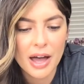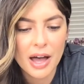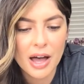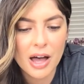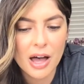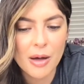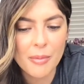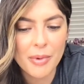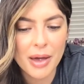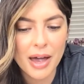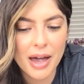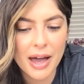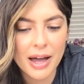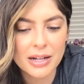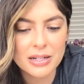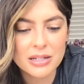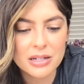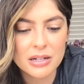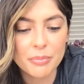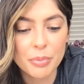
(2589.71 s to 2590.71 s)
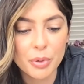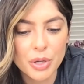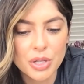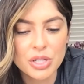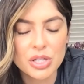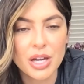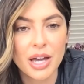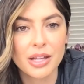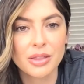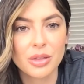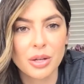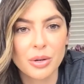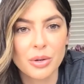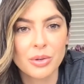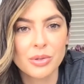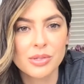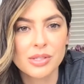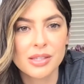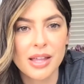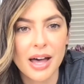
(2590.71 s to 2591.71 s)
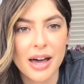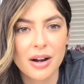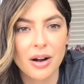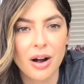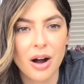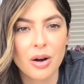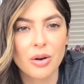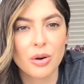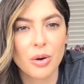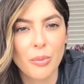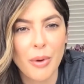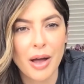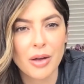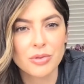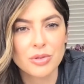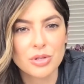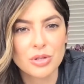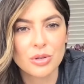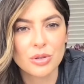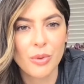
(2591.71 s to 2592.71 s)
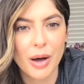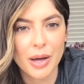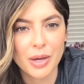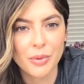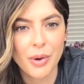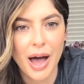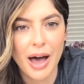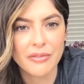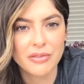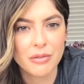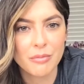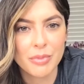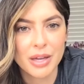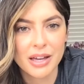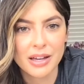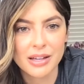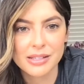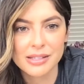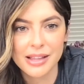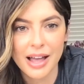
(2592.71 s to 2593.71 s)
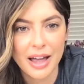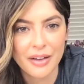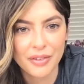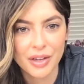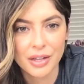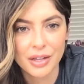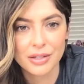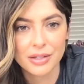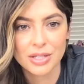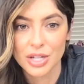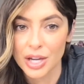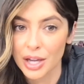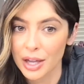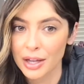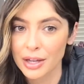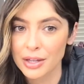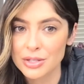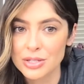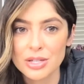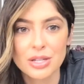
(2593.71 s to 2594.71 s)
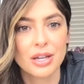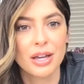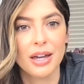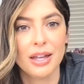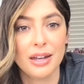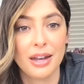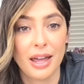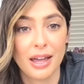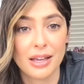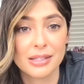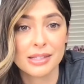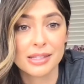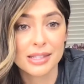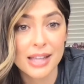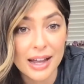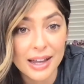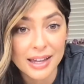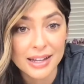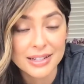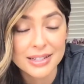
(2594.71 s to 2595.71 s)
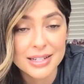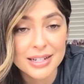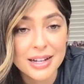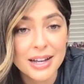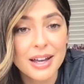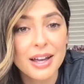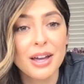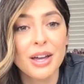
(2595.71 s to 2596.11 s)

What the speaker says: and appreciate those that are around you while you have them, because life can change in a second.